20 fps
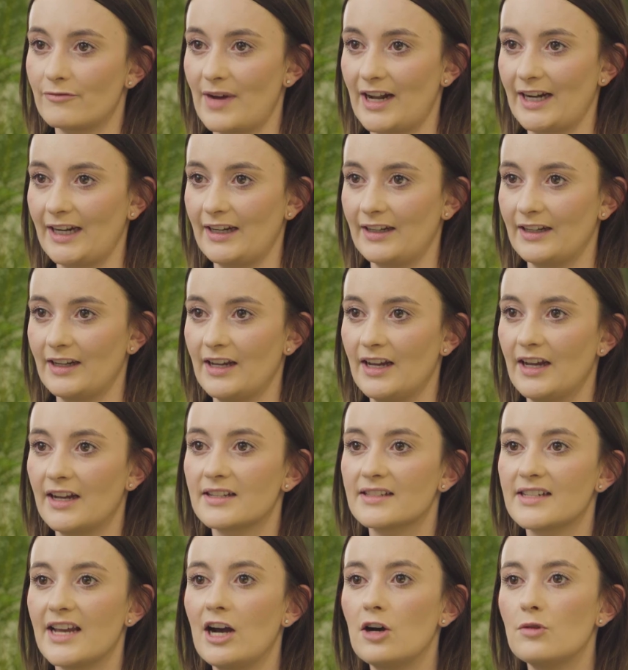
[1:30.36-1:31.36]
of money
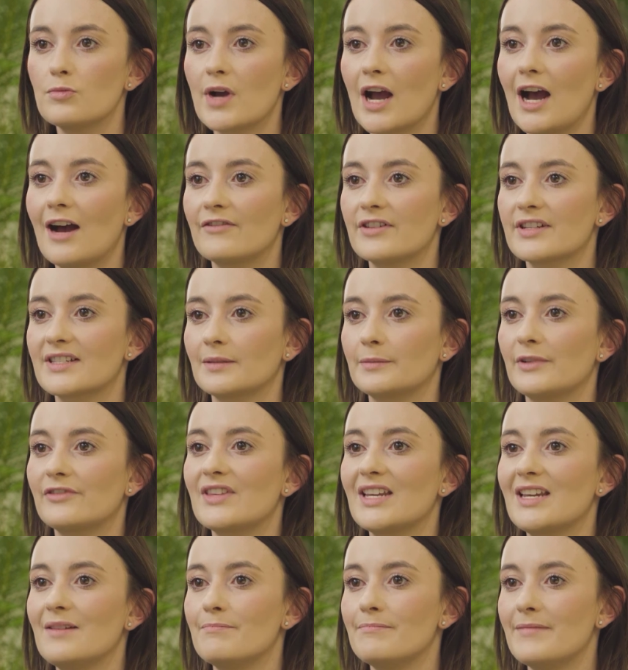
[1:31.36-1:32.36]
to help cover some
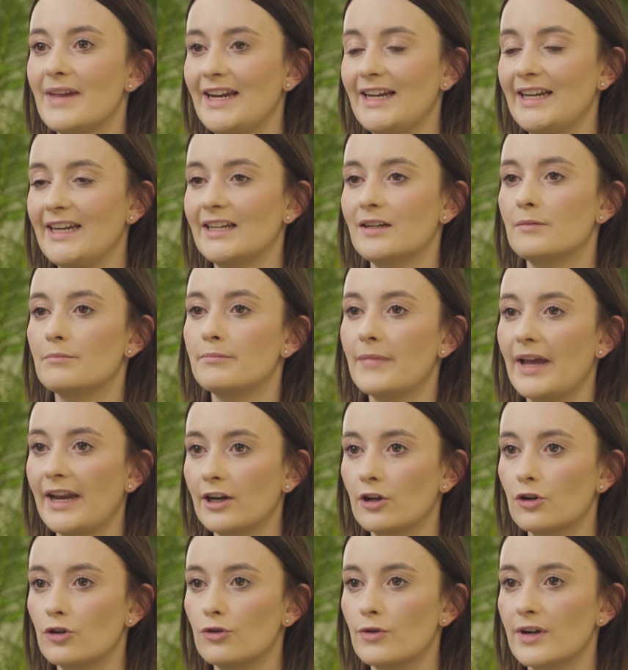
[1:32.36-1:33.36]
of the immediate
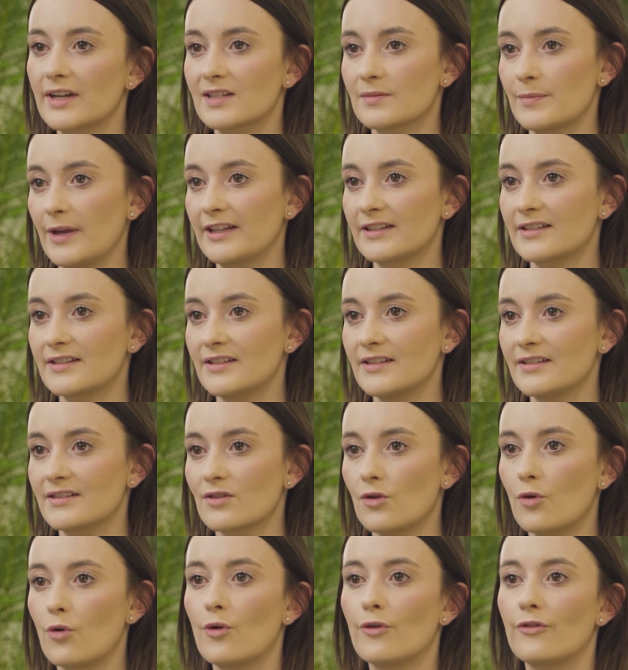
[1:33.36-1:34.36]
medical
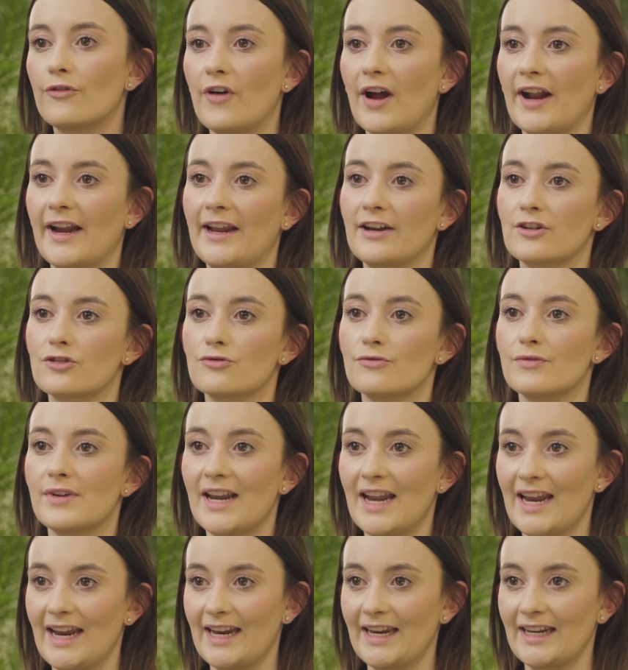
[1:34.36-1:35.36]
expenses or financial
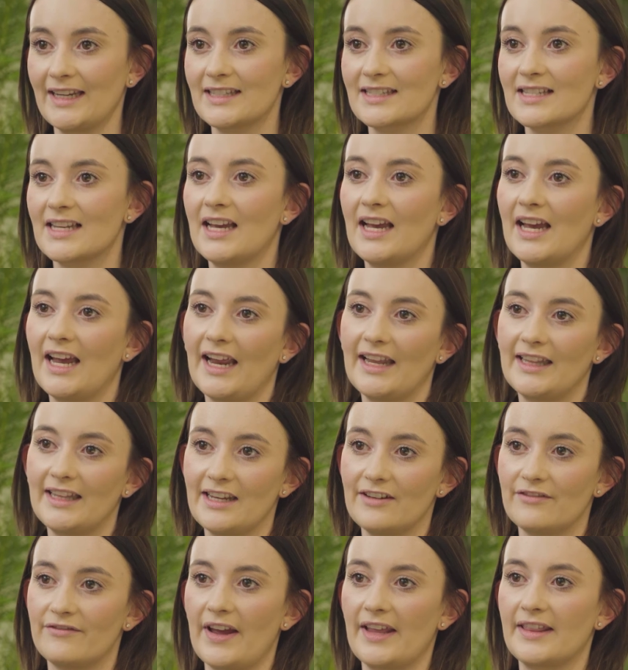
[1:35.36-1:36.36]
needs in
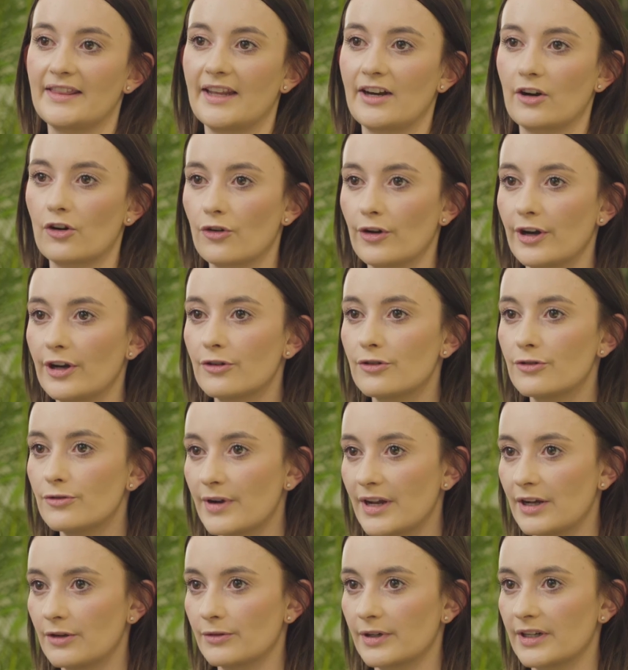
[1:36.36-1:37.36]
the event that a
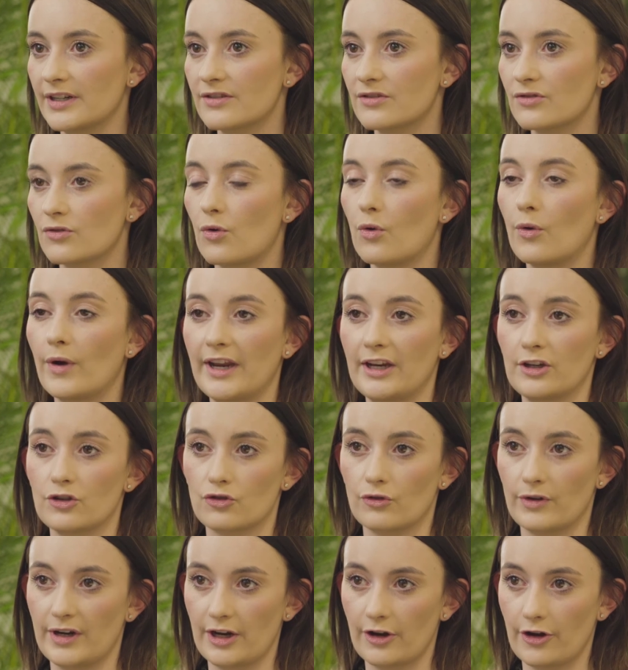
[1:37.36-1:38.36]
critical illness or
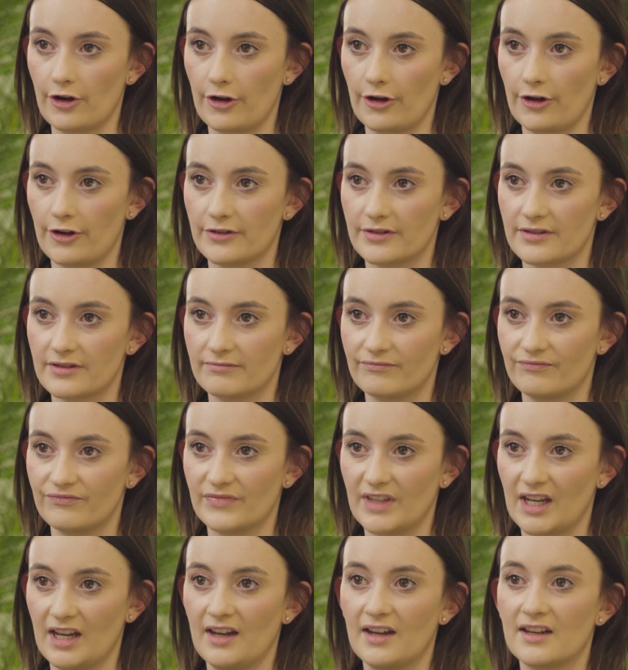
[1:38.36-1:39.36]
injury occurs,
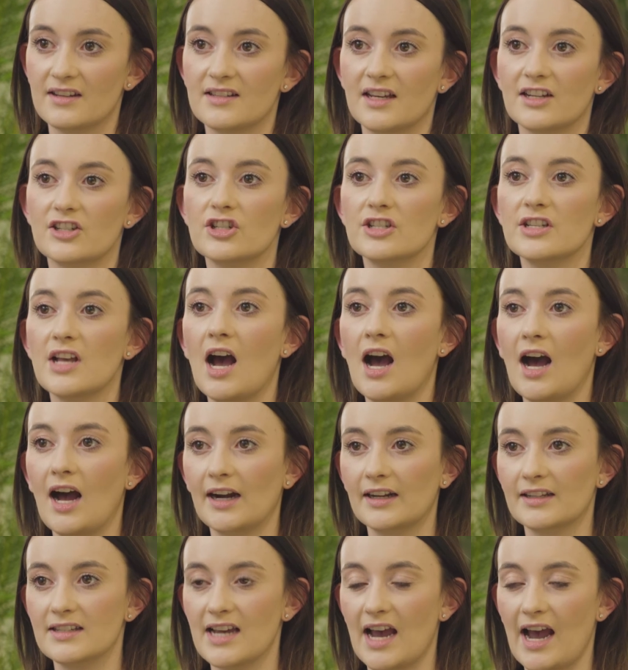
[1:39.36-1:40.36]
such as a
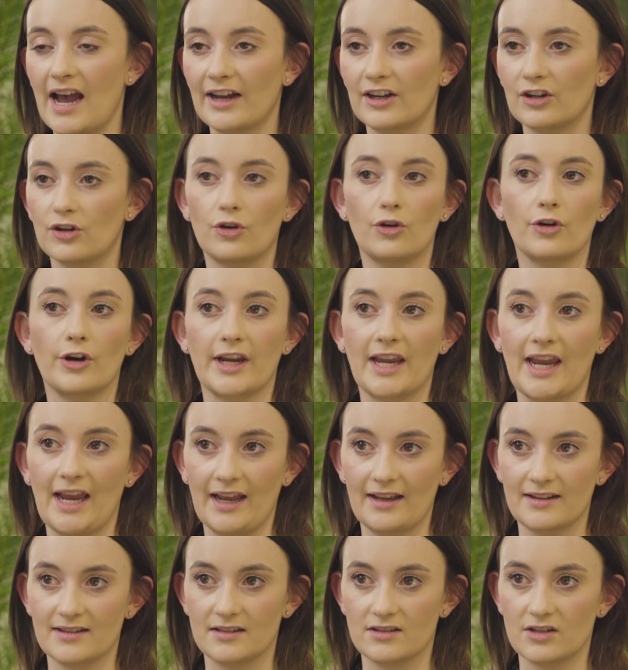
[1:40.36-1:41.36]
heart attack or a
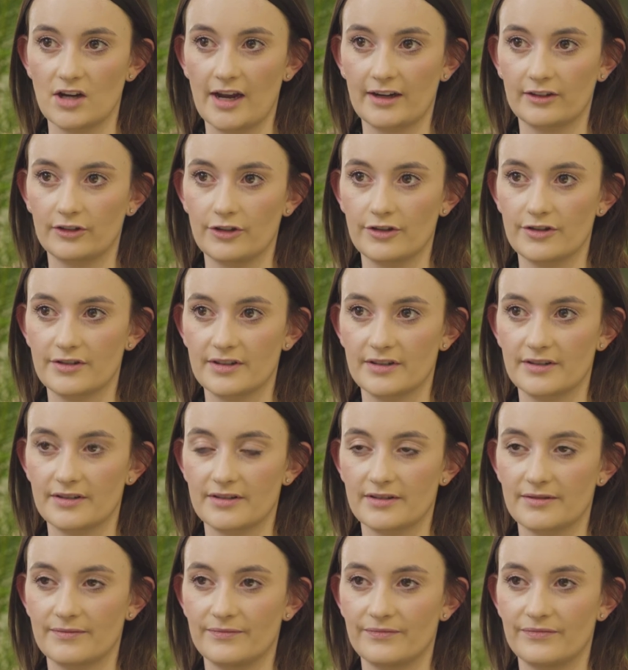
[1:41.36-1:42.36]
cancer
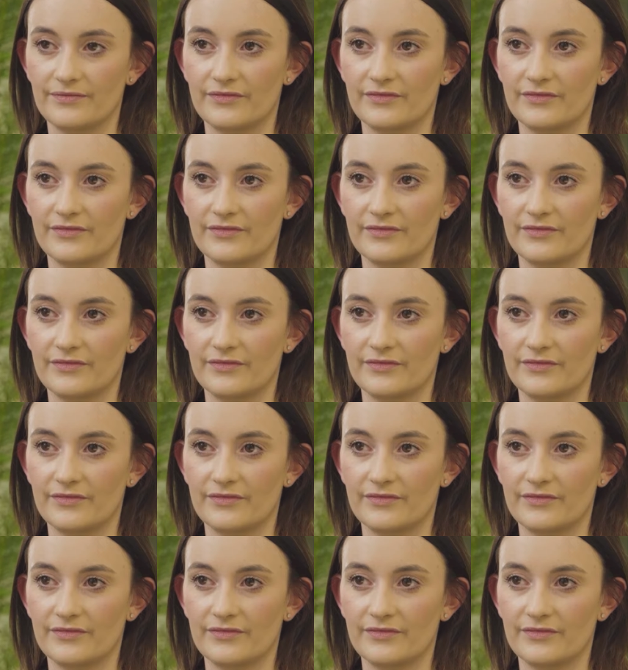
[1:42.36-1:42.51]
diagnosis.